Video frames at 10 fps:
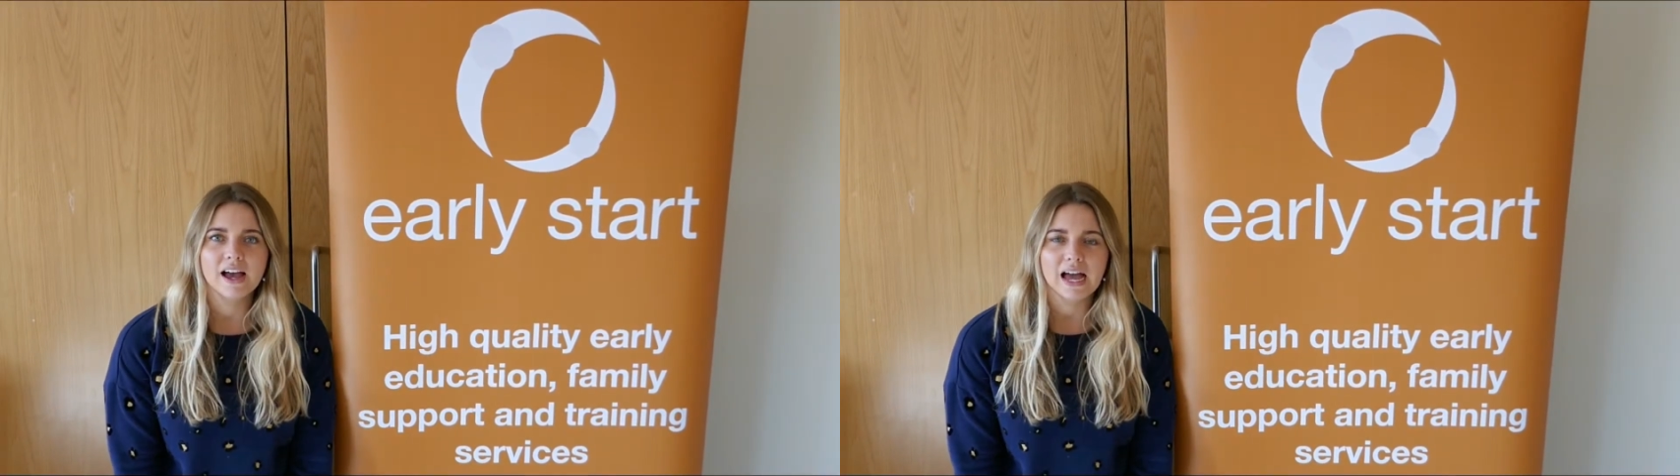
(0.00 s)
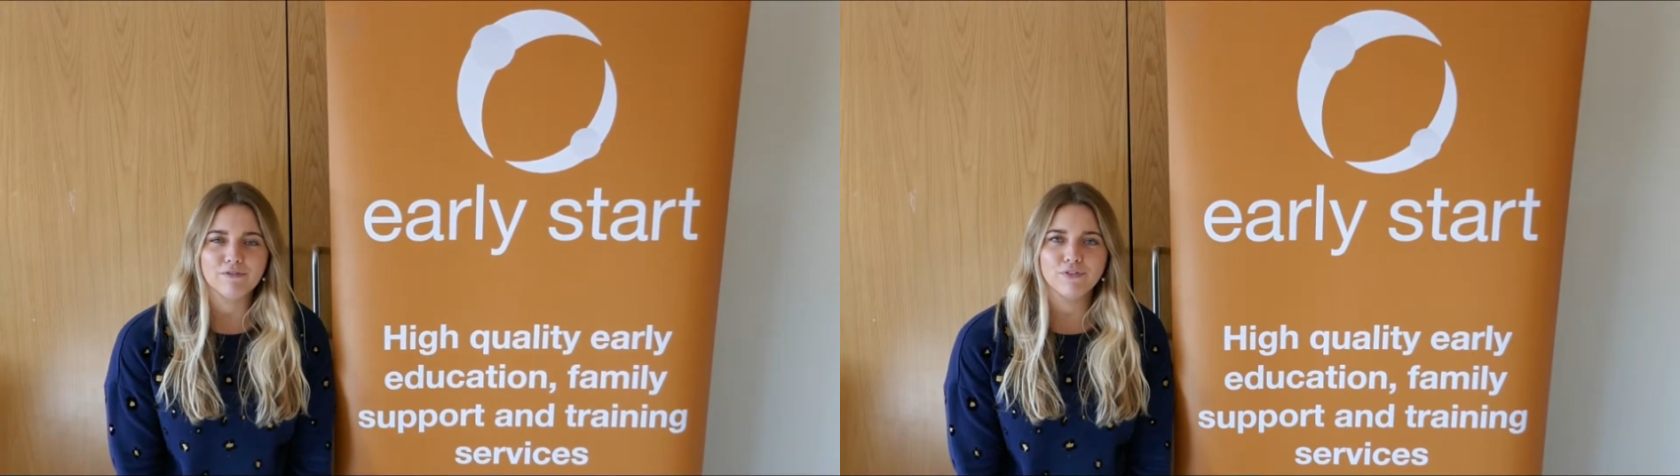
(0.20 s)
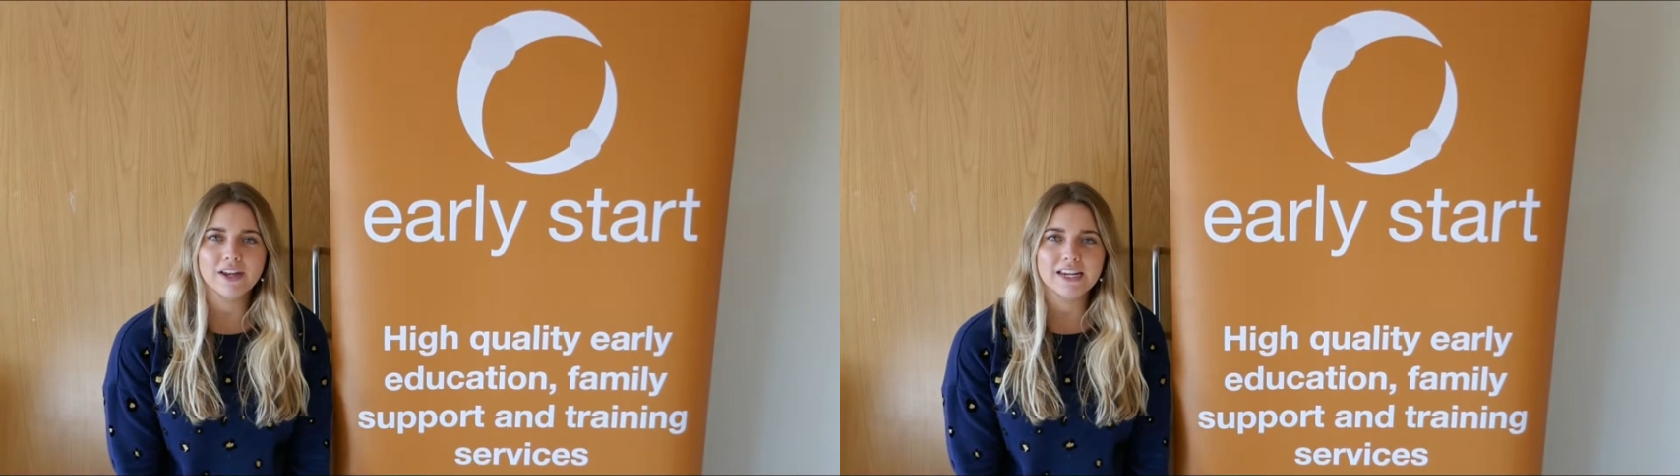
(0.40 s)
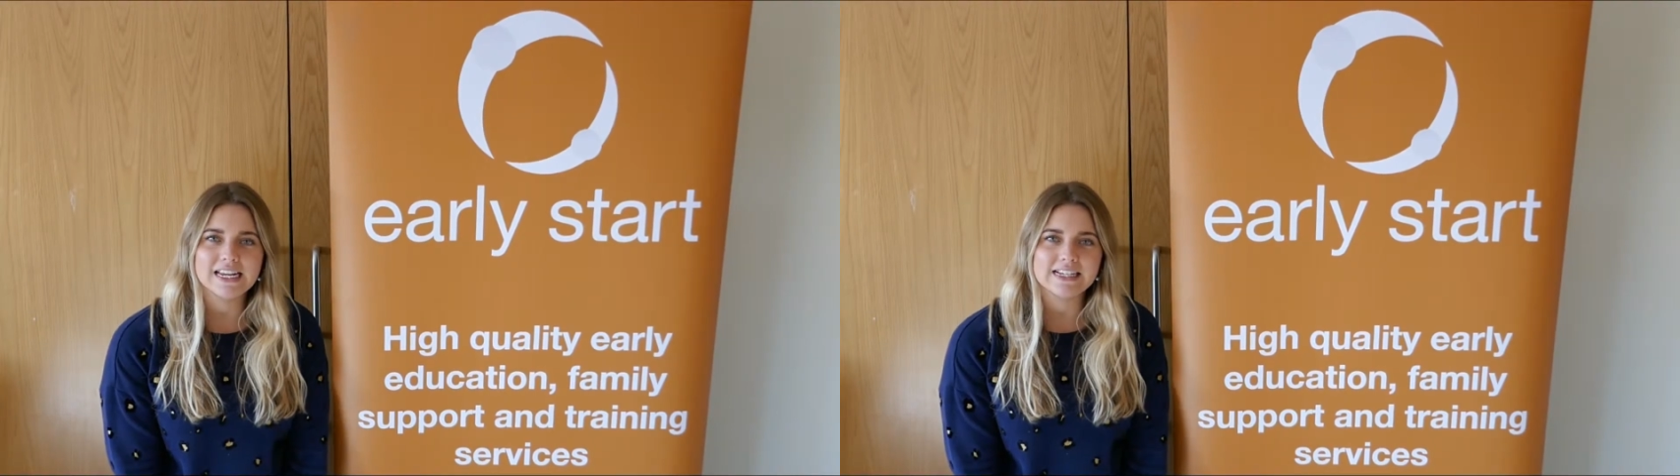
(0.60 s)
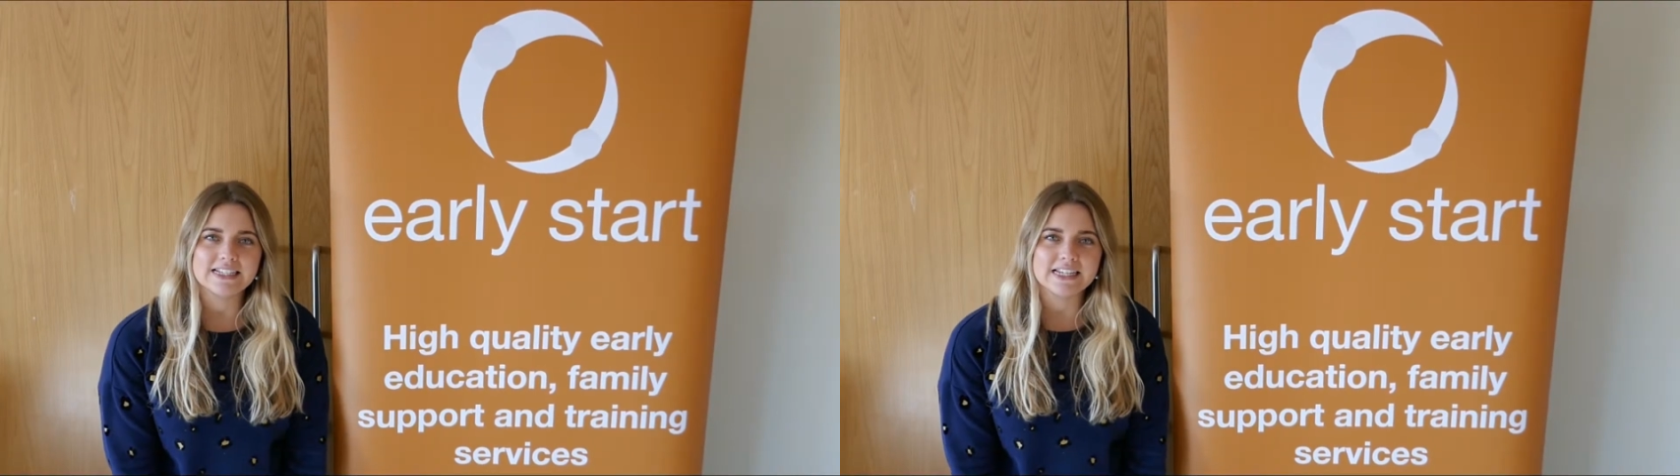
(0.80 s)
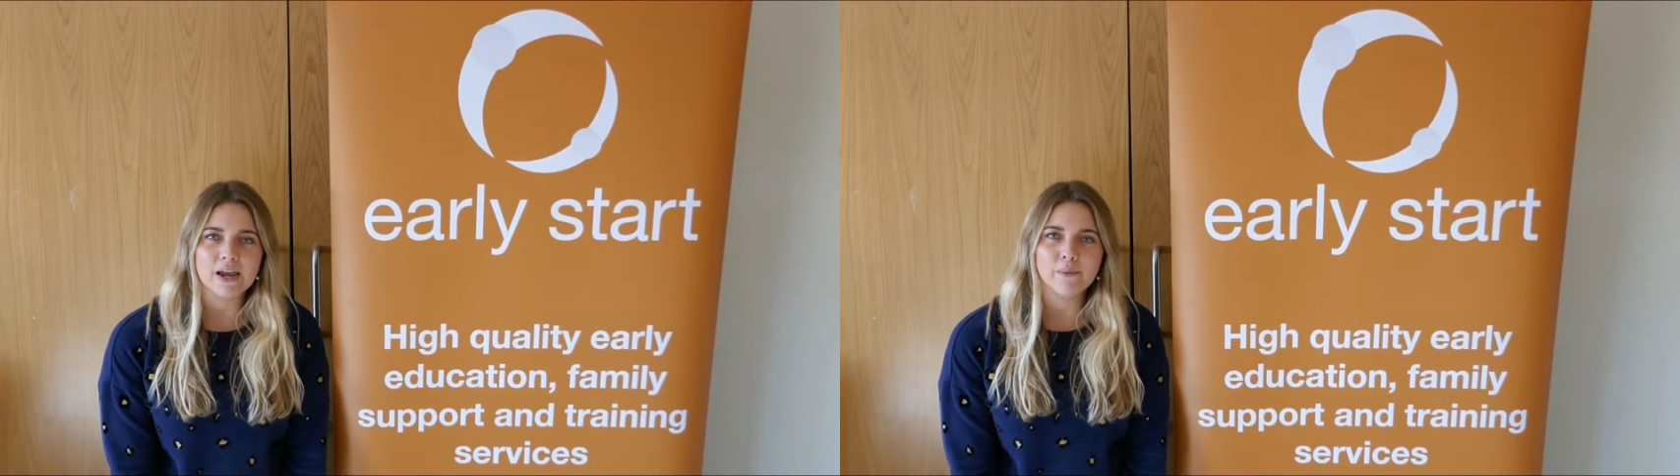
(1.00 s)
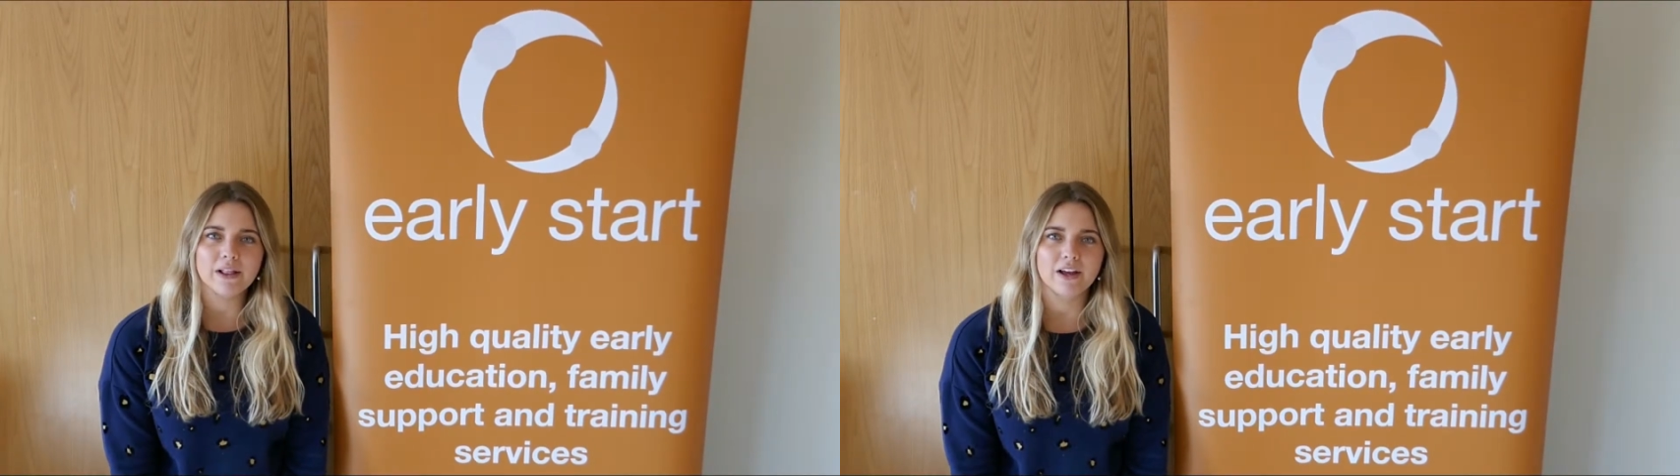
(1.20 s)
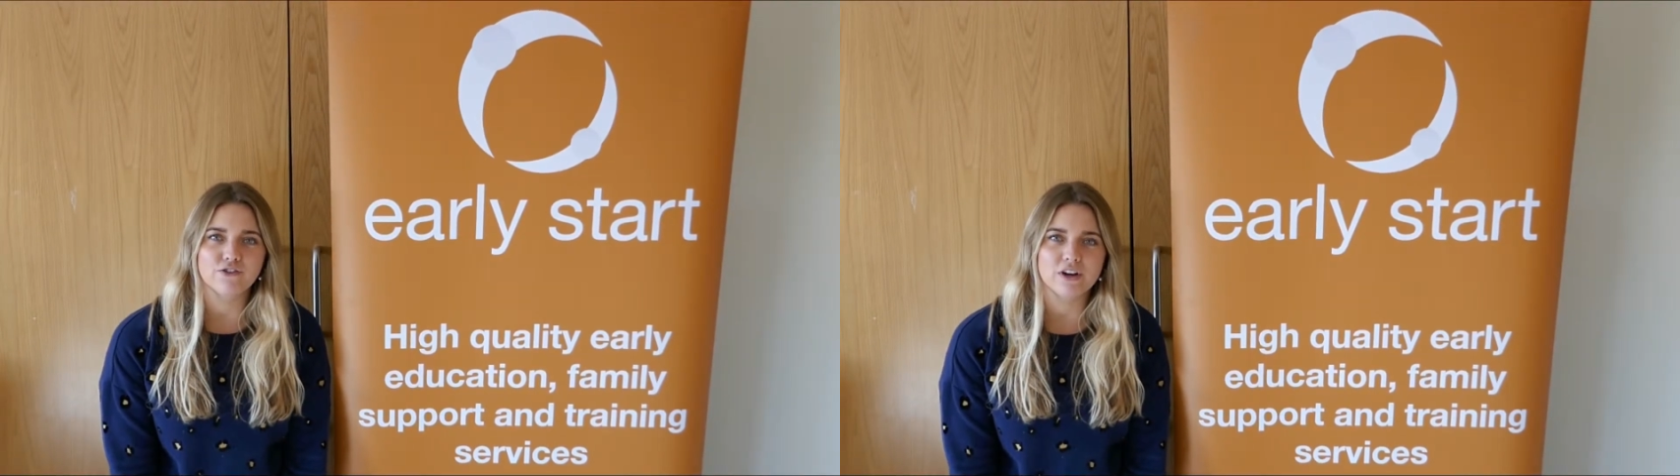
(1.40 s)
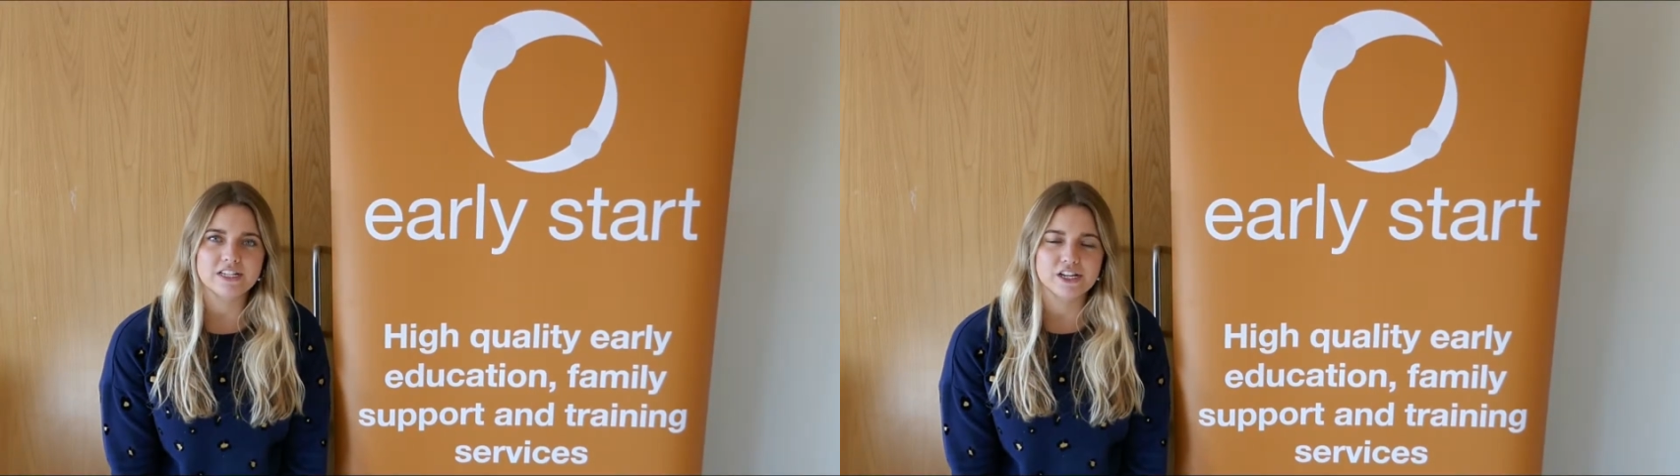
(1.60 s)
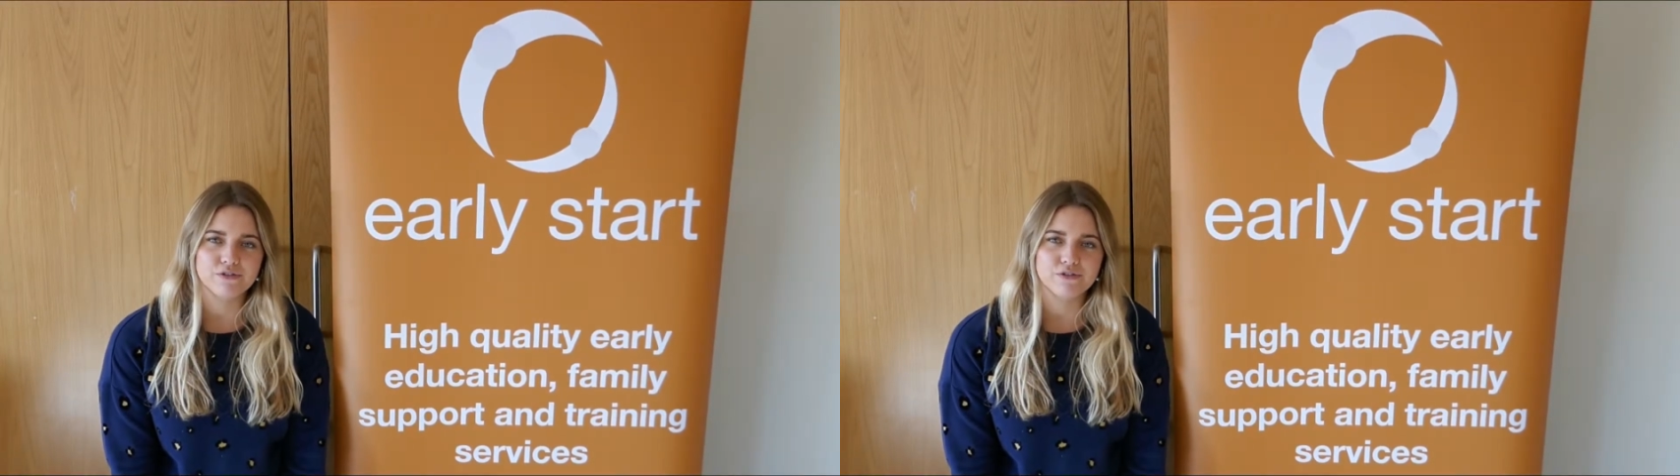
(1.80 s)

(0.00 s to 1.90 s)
And finally, staying well hydrated